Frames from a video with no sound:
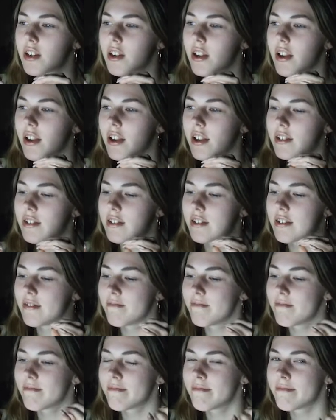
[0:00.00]
and
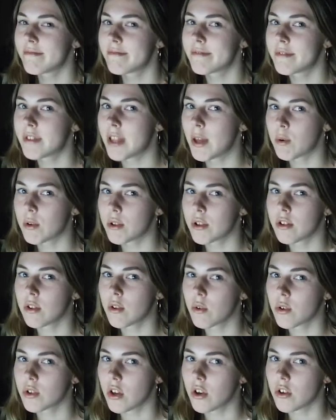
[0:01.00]
they wouldn't
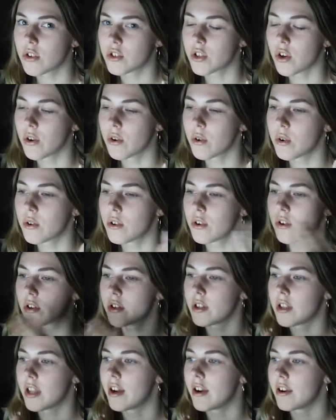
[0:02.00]
look so good, or
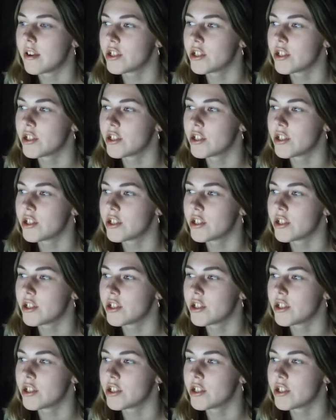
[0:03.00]
they are